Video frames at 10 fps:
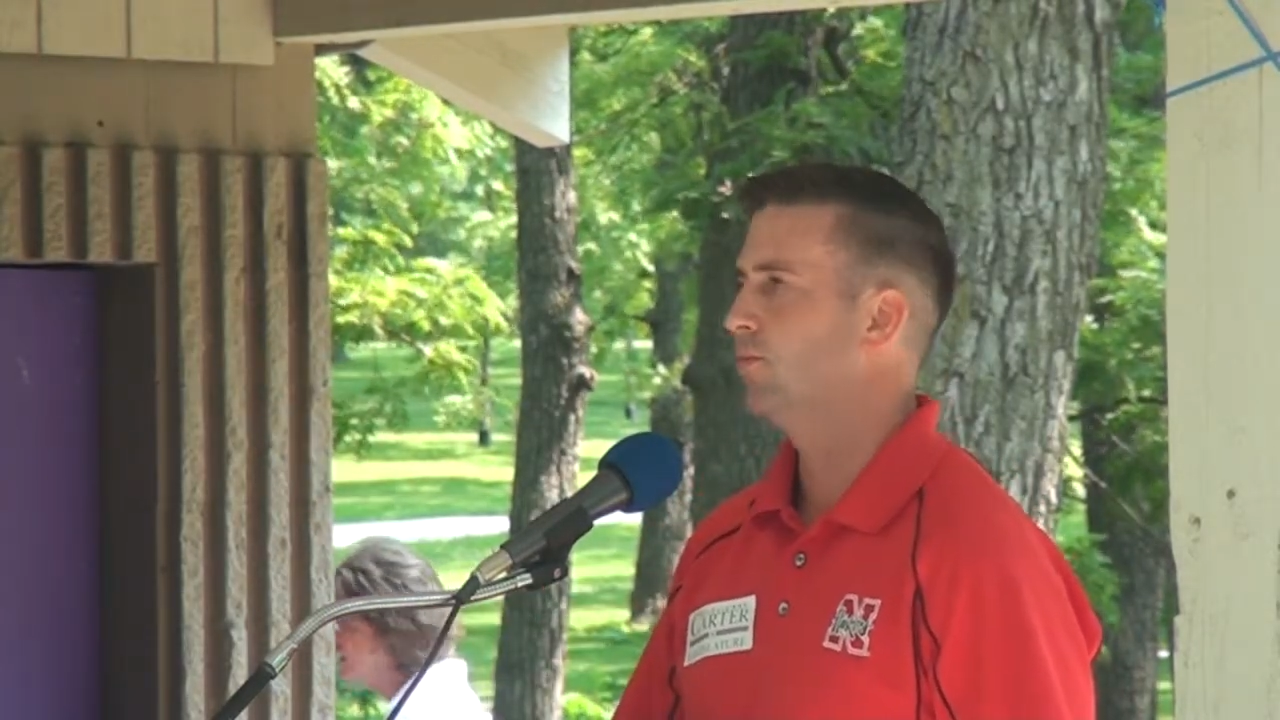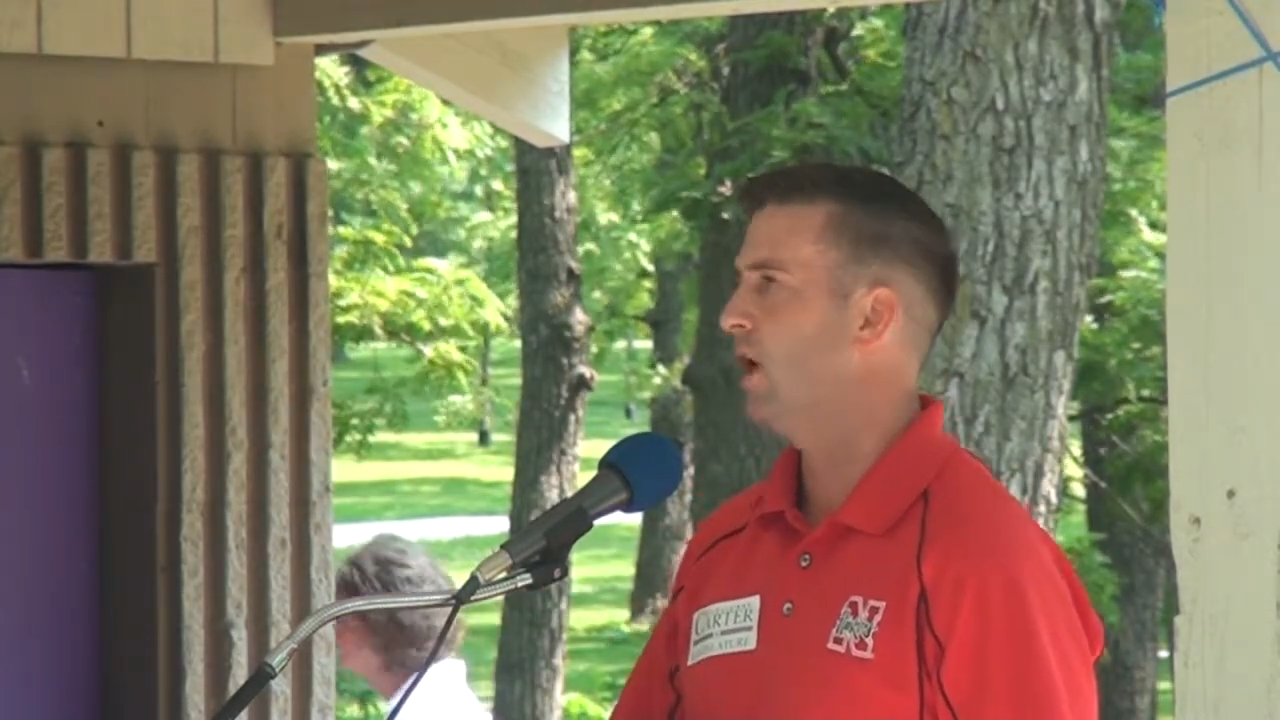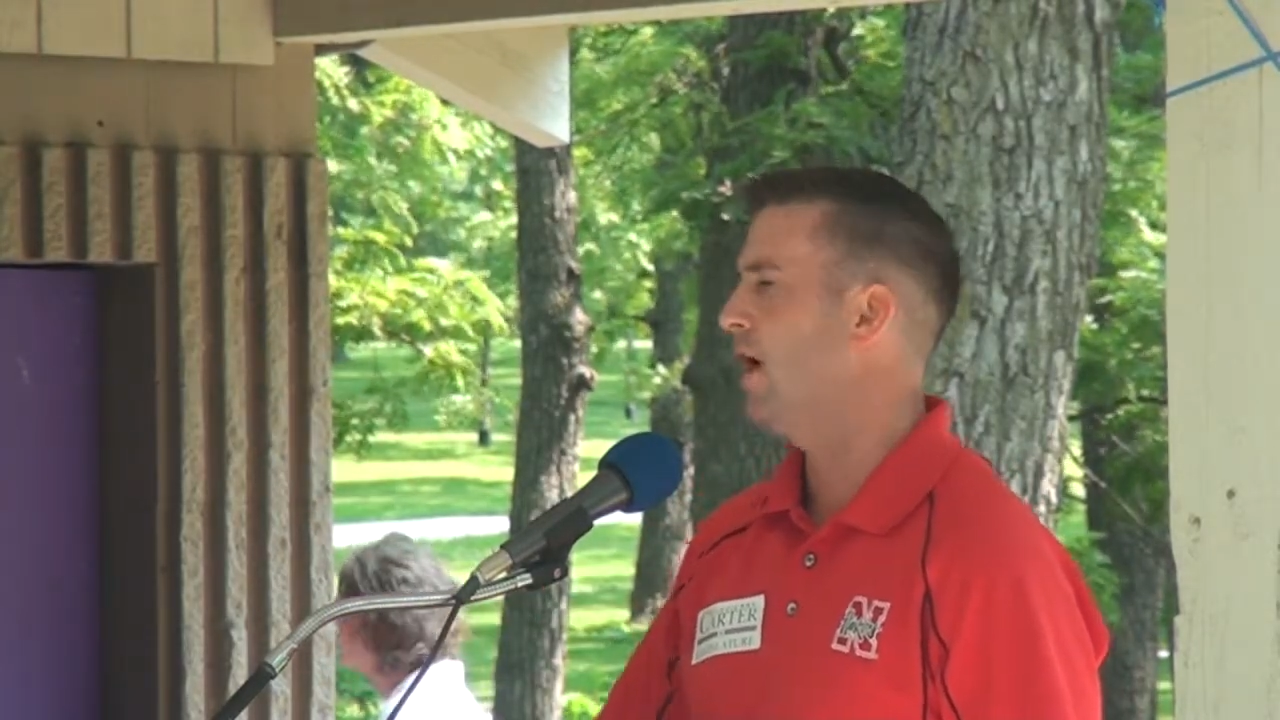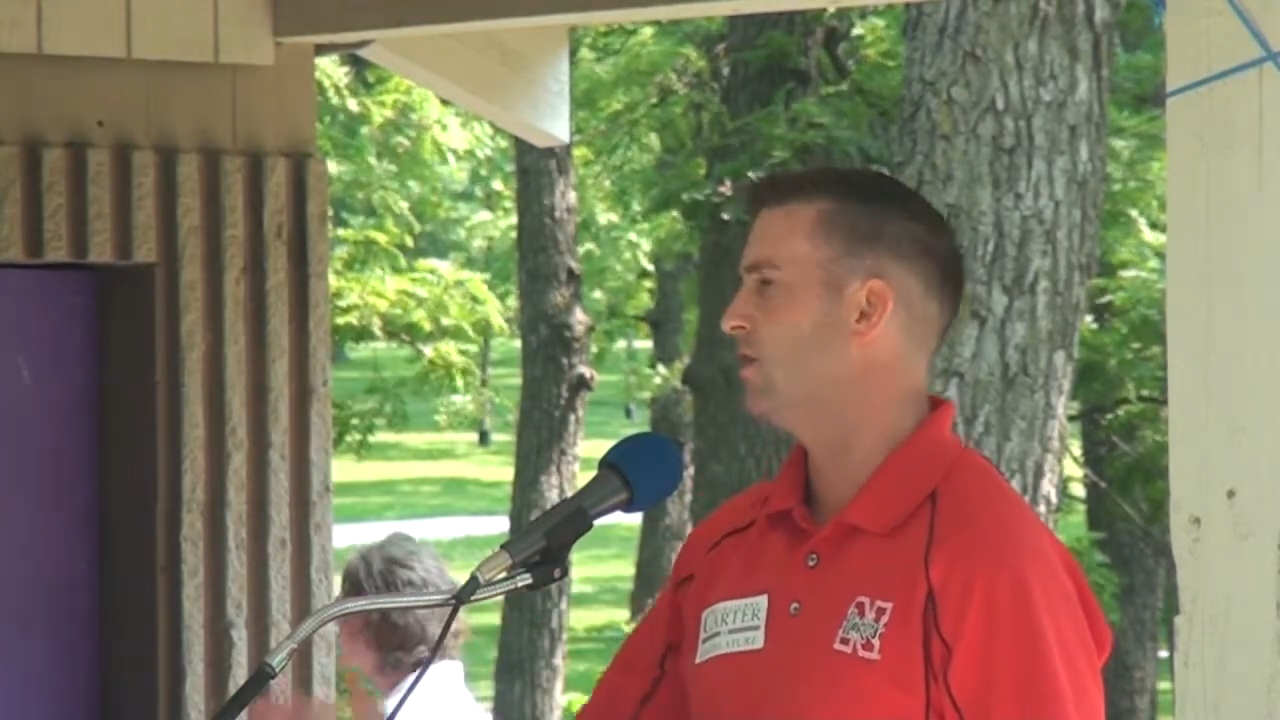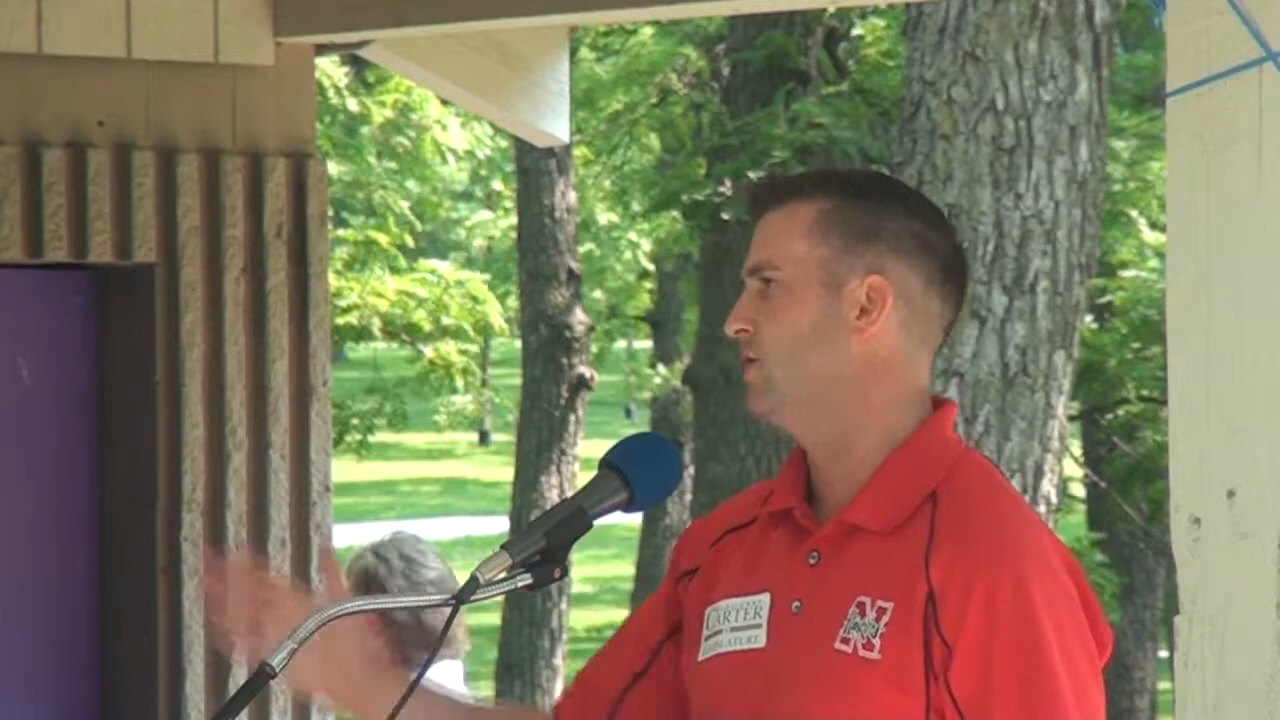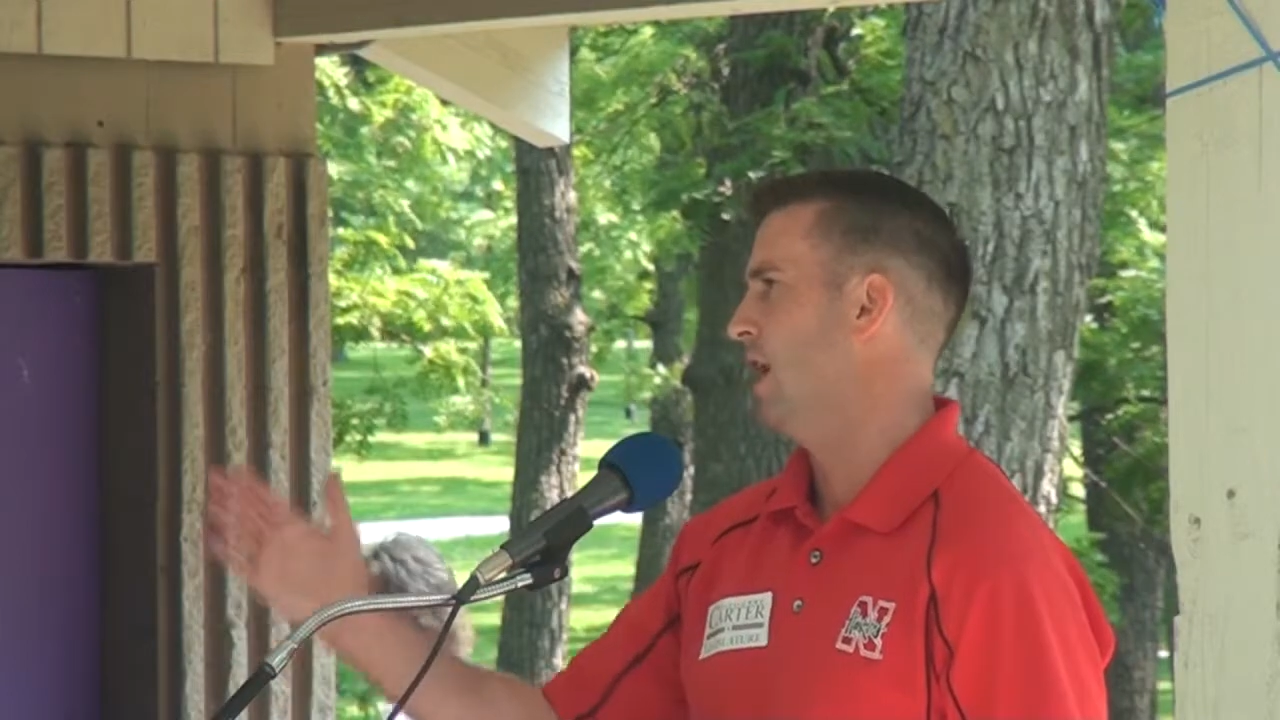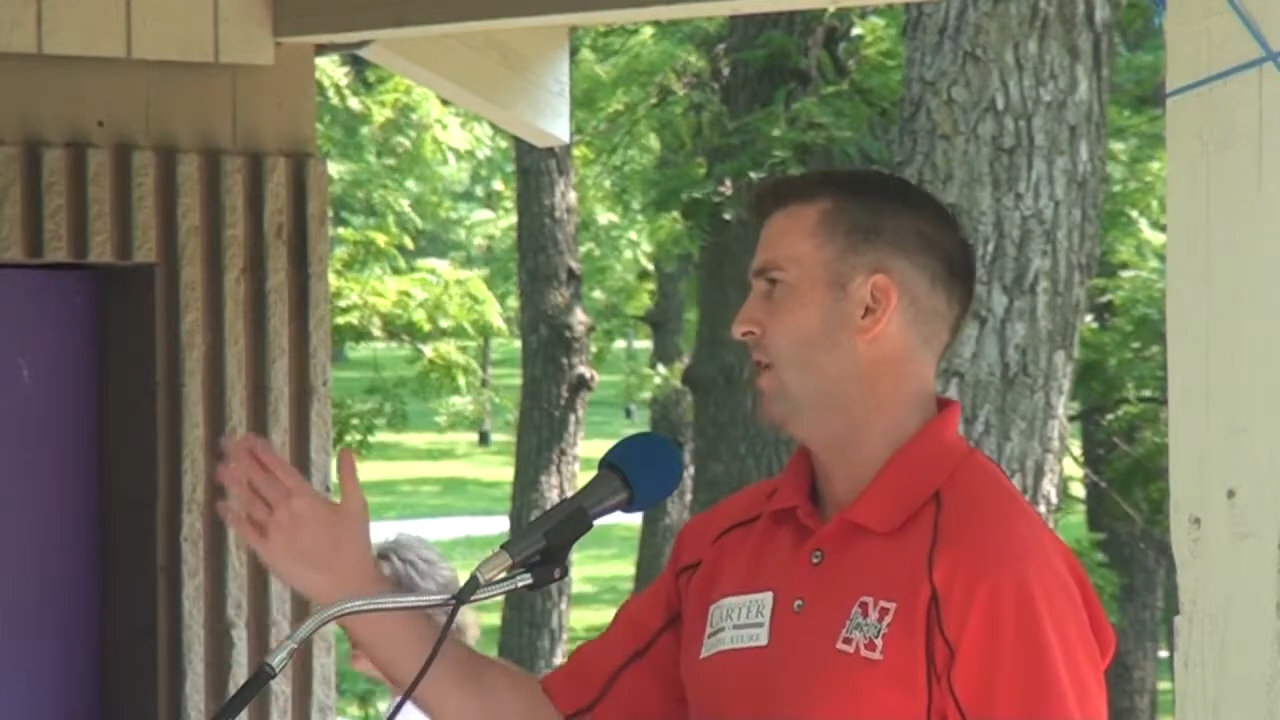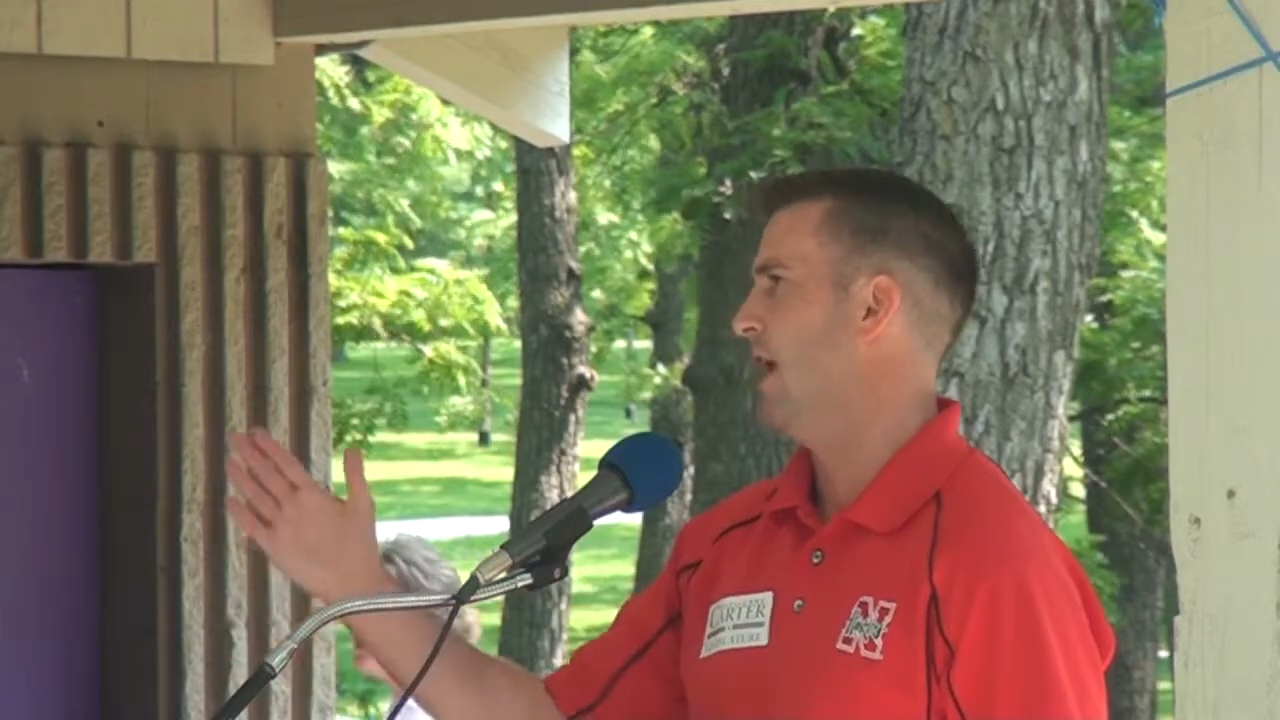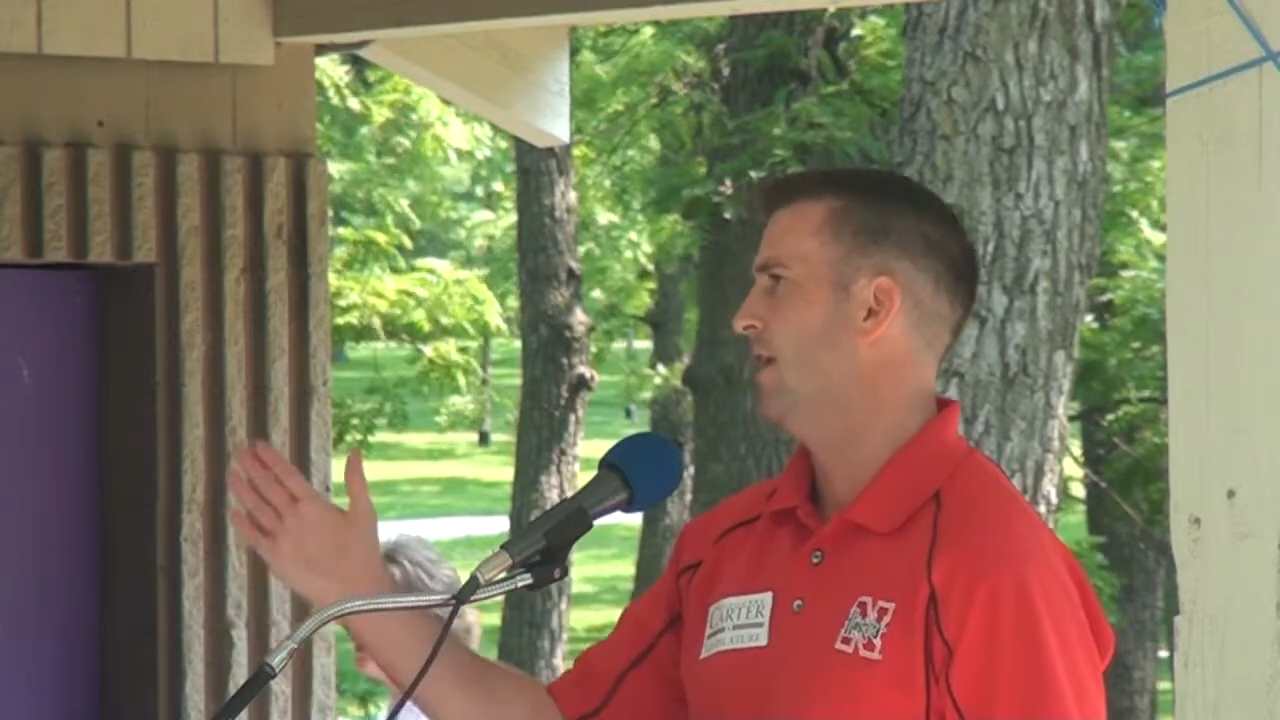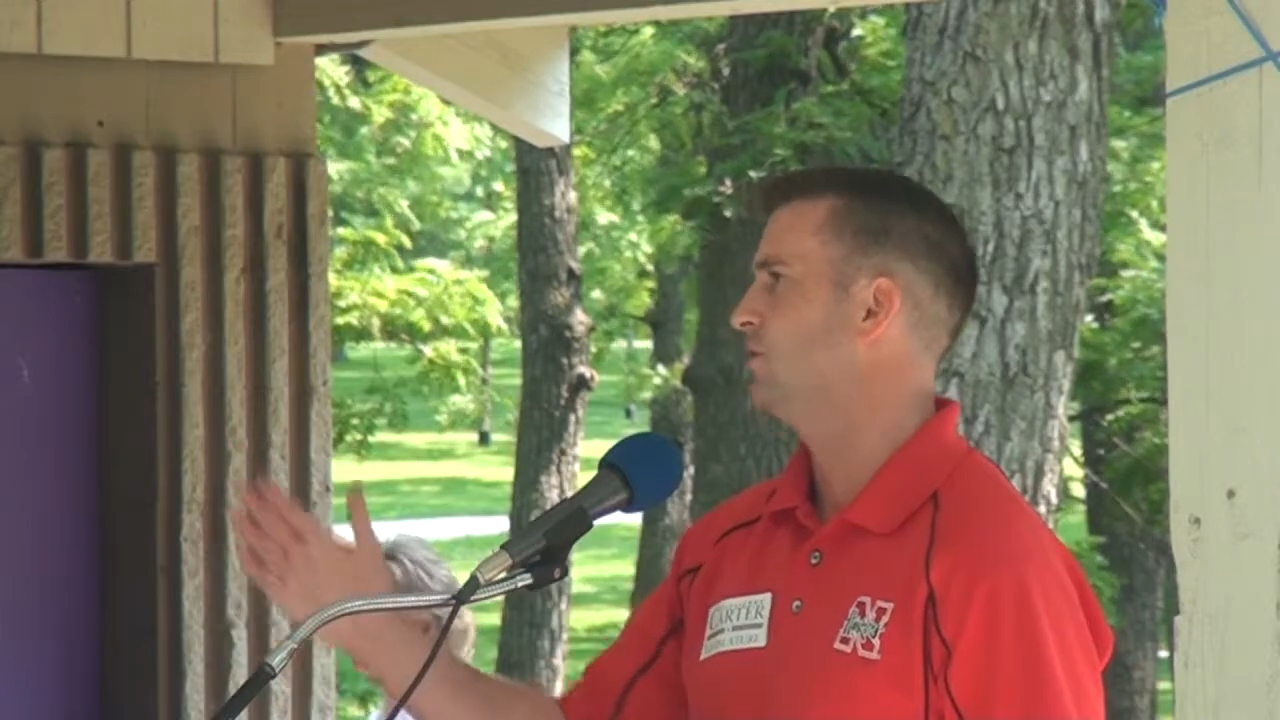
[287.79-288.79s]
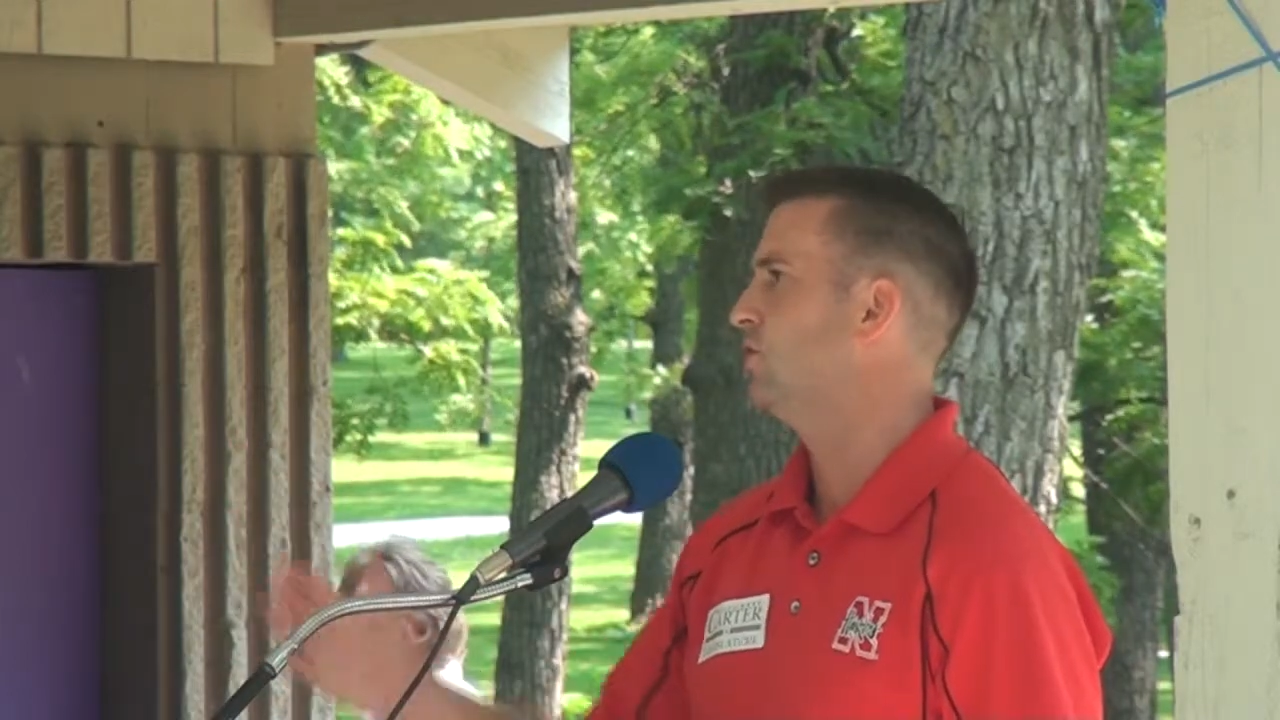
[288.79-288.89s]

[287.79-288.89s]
Prayer is not allowed